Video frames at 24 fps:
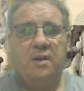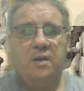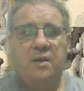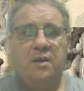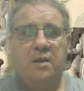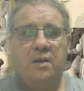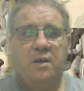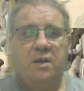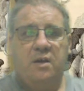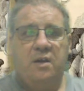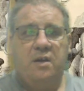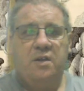
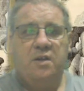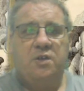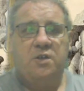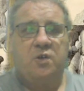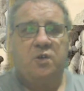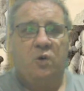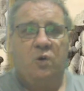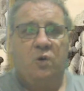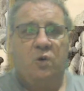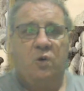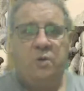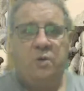it's
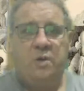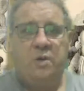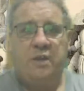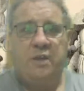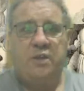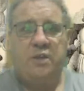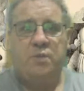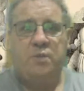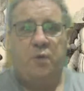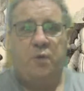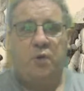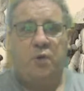called
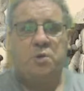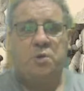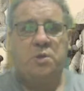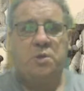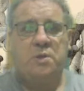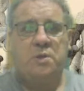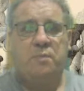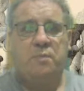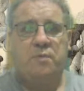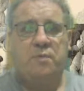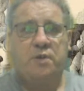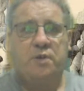Exposing the
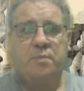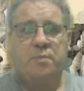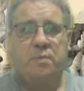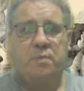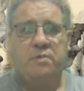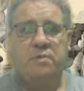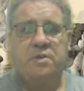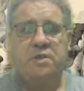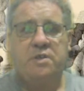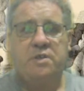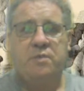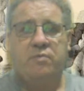
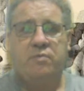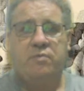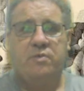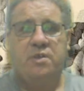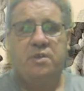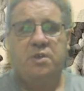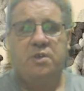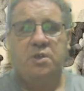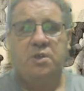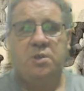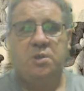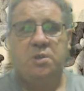Prosperity
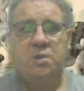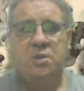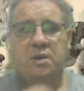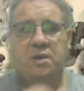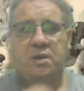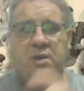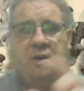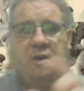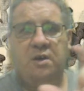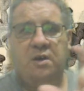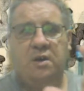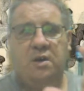Preachers.
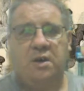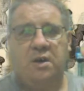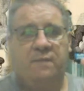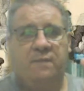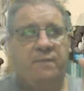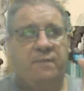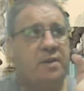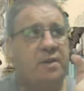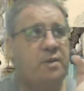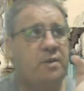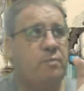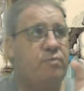I've
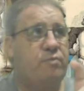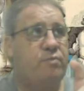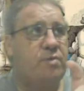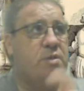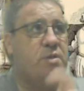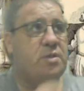had it printed